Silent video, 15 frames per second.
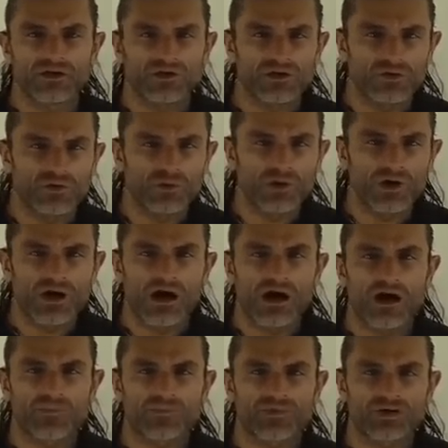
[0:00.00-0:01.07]
You
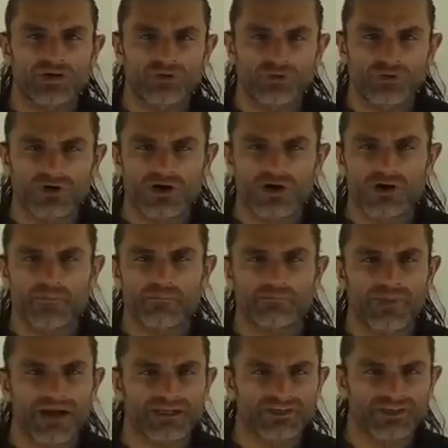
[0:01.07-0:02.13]
are pure
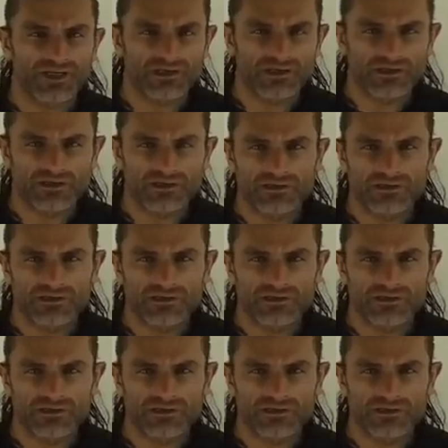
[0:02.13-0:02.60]
magic.